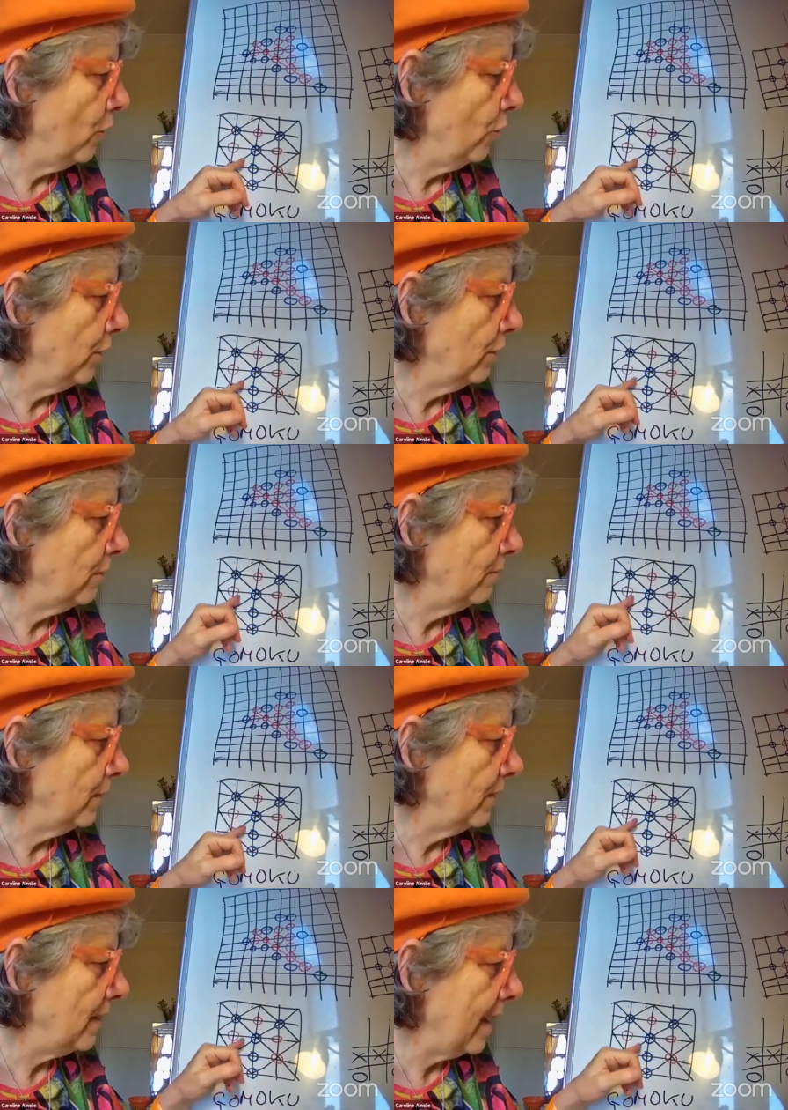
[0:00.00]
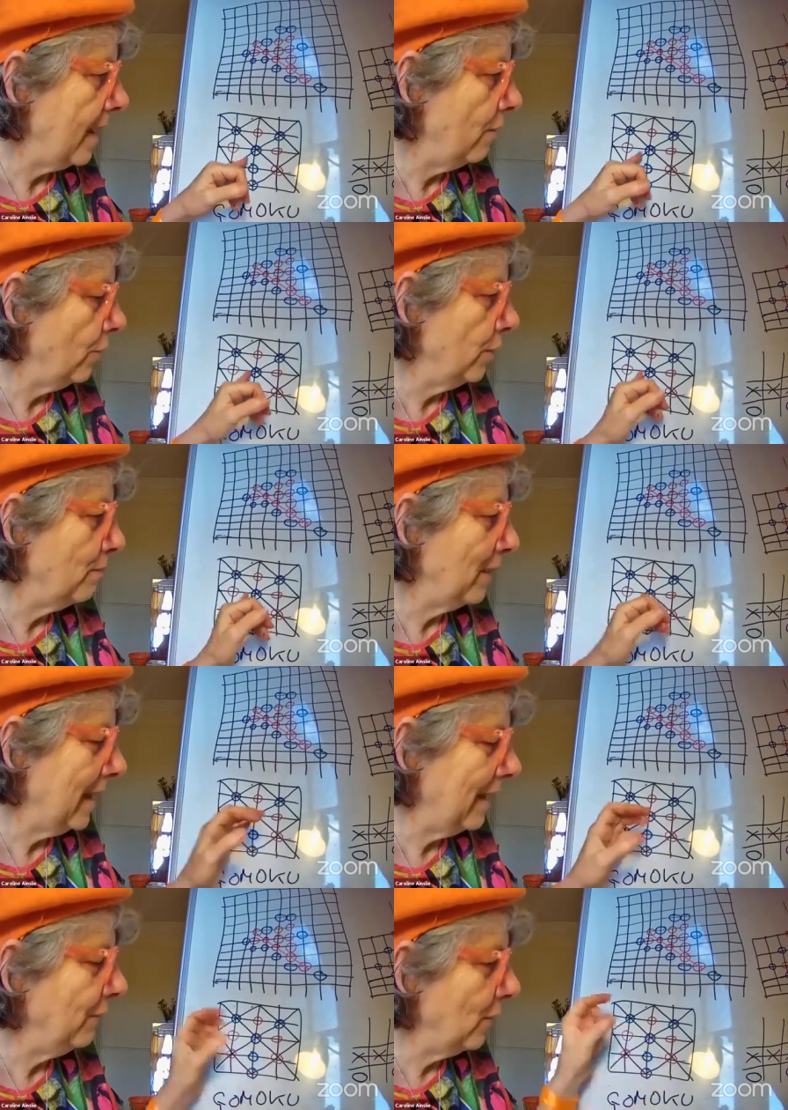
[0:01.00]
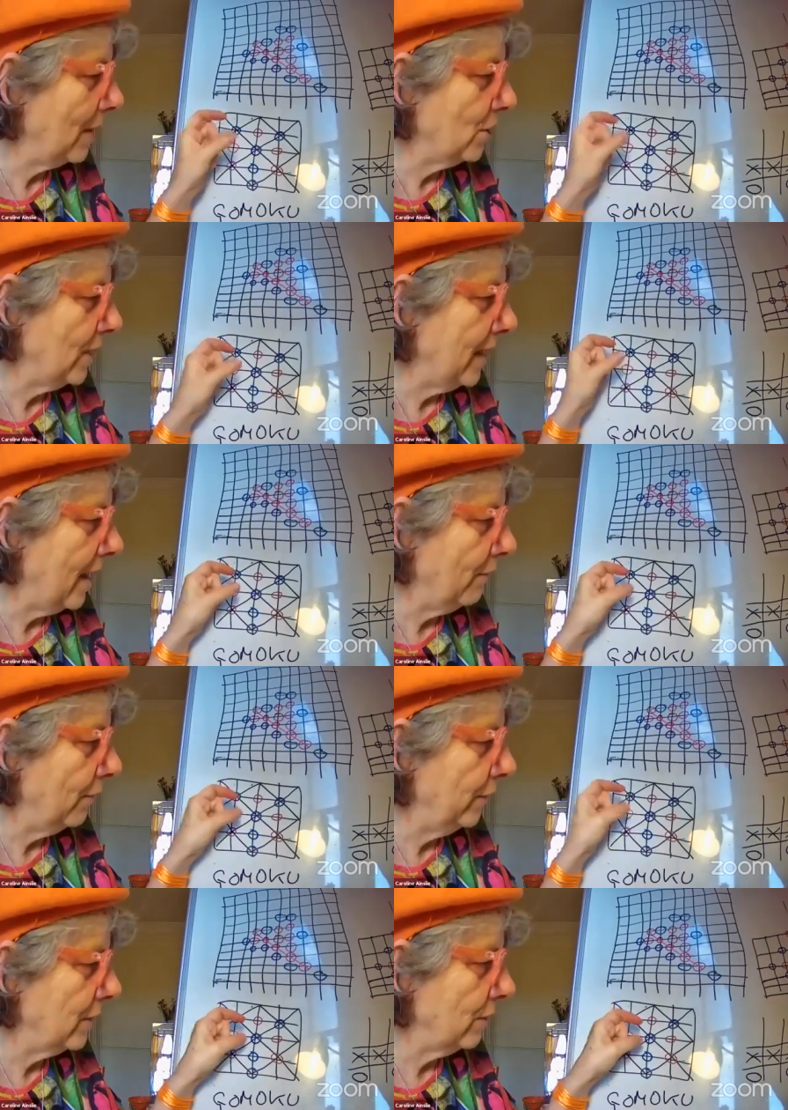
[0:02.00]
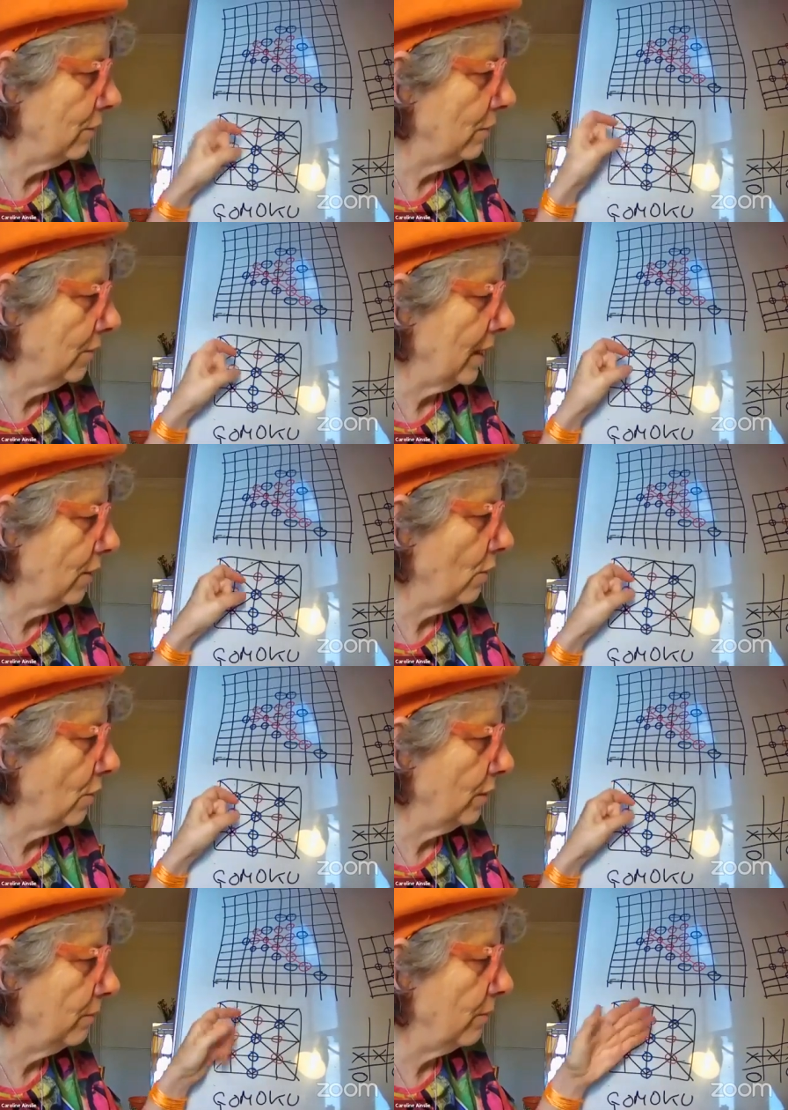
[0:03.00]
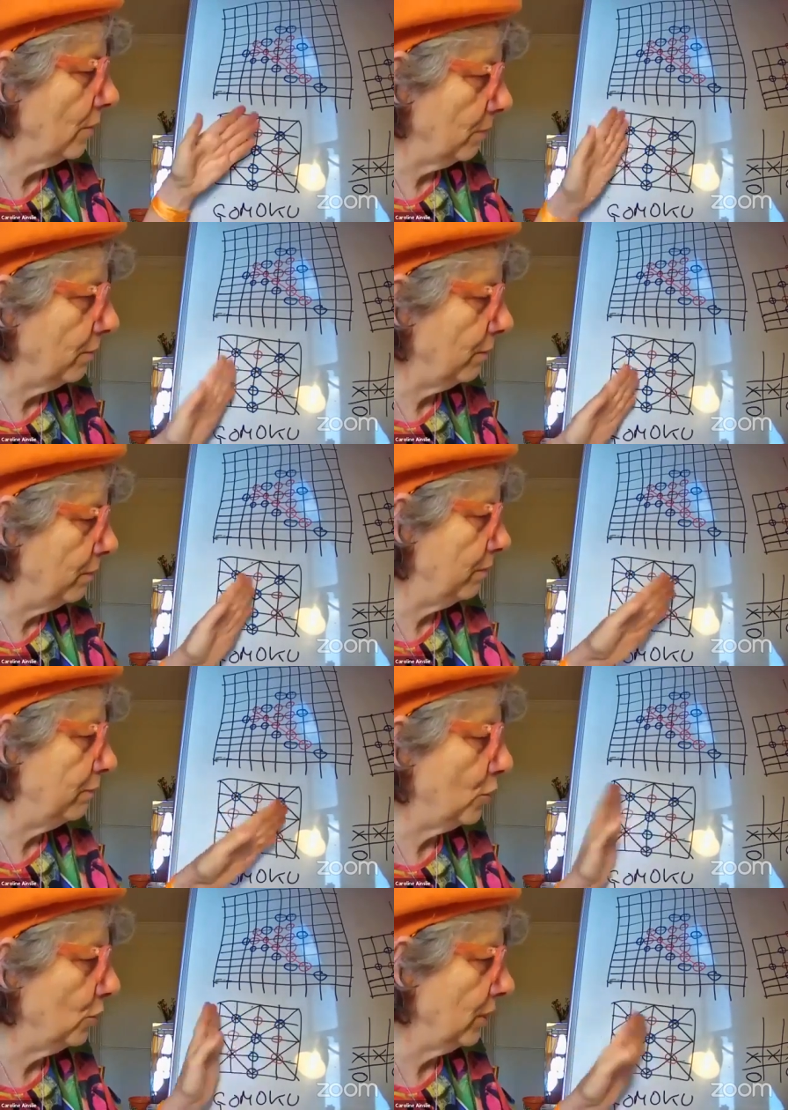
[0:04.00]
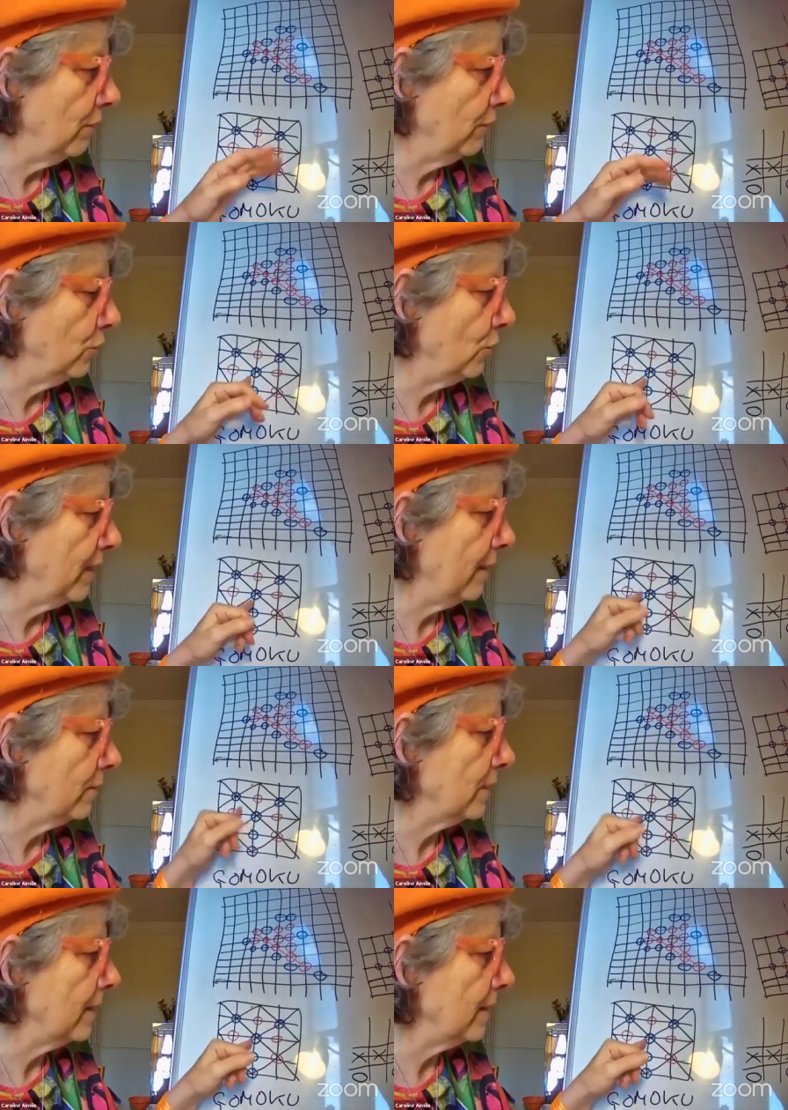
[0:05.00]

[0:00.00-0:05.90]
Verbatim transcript: or you can now we can play if you actually have a physical thing on a on a board that you've drawn out